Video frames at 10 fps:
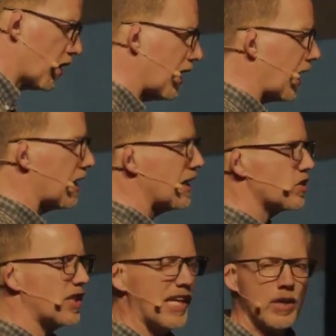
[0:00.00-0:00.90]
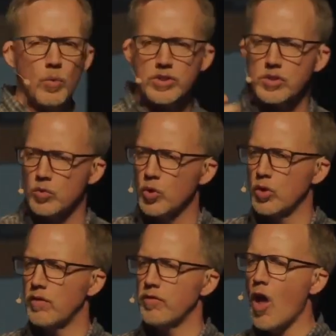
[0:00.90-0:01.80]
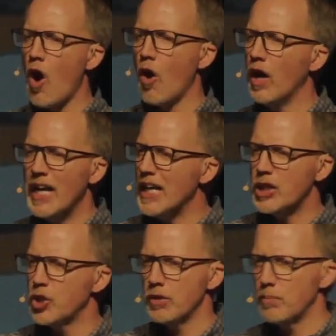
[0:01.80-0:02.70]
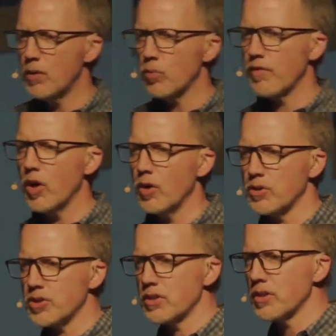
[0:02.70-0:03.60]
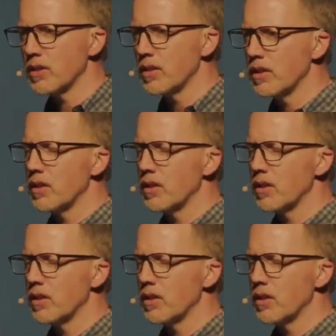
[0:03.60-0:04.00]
the one hand, his king was the rule of law. It couldn't be reversed.